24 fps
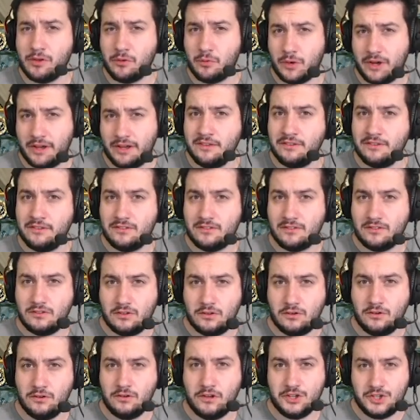ways
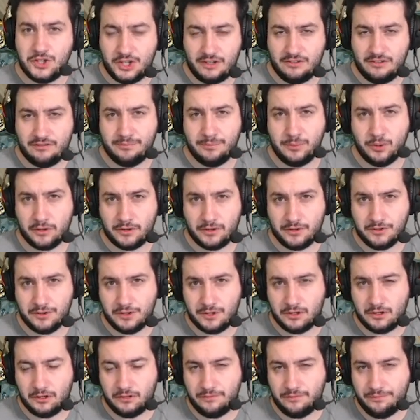to achieve board
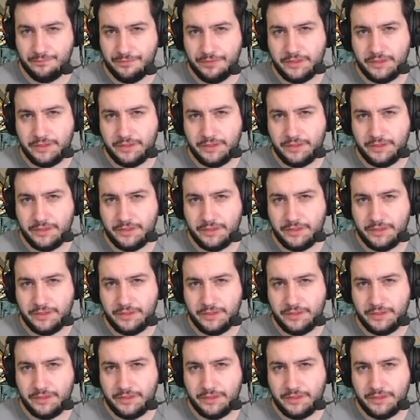control.